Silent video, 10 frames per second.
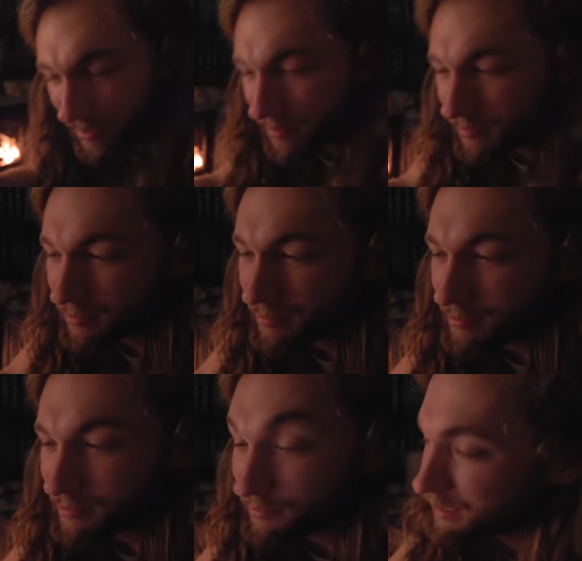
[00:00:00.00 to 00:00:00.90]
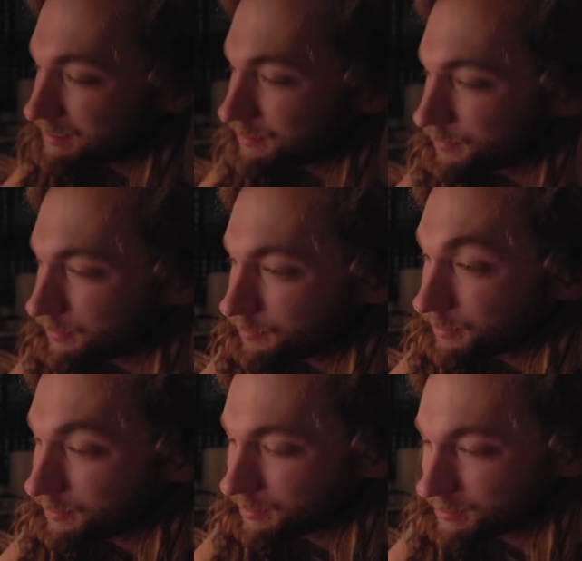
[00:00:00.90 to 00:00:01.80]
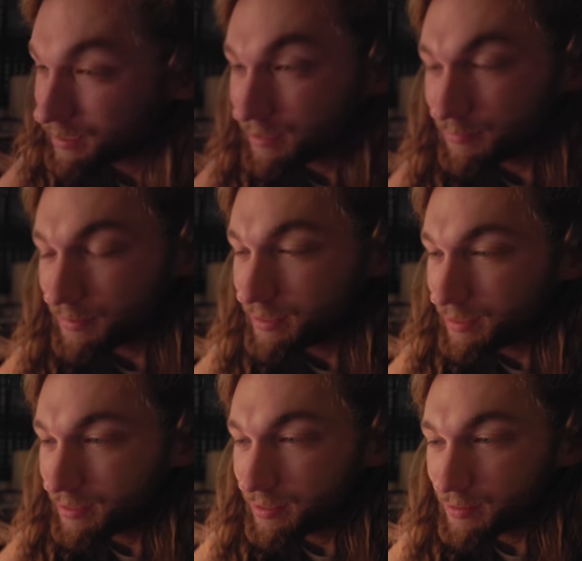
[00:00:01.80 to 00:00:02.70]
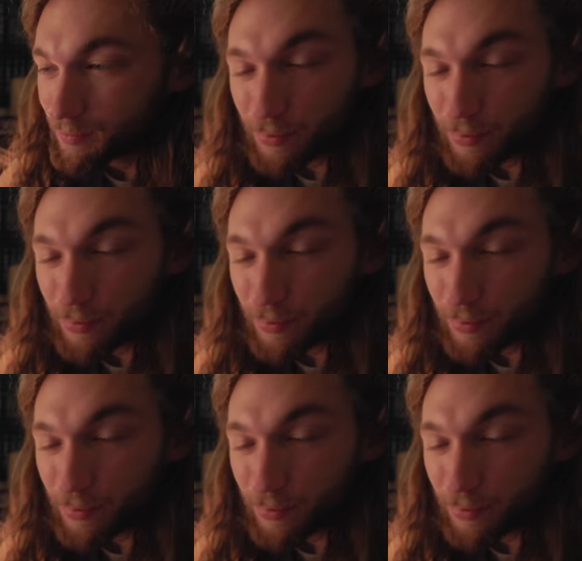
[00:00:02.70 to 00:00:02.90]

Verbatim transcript: now, so it lasted for a pretty long time.